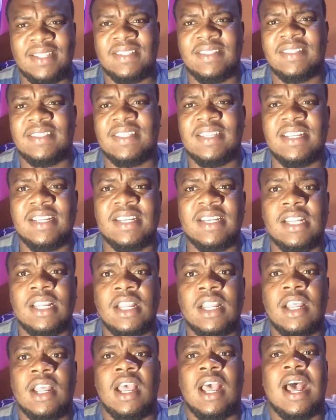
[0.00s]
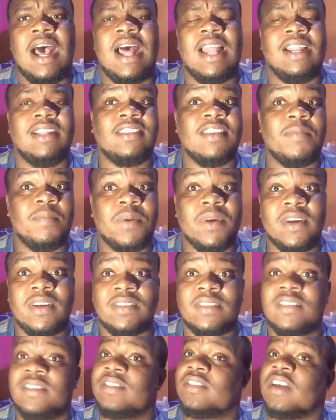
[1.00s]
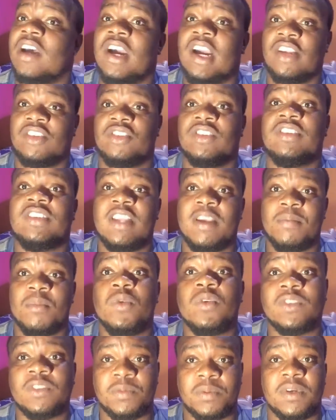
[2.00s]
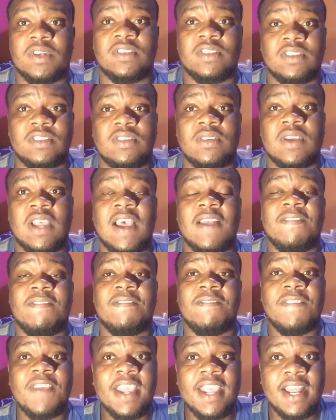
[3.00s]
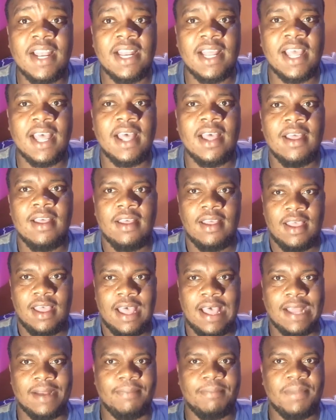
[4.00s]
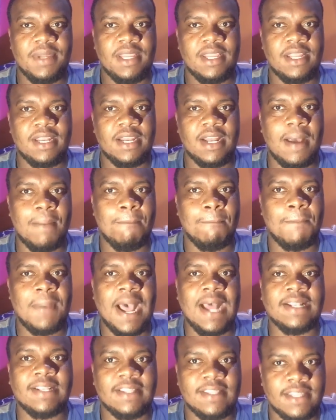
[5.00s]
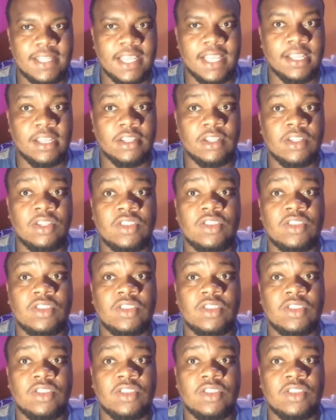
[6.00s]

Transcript: Zine, a lot of persons, or I should say most persons, look at failure at being a bad thing.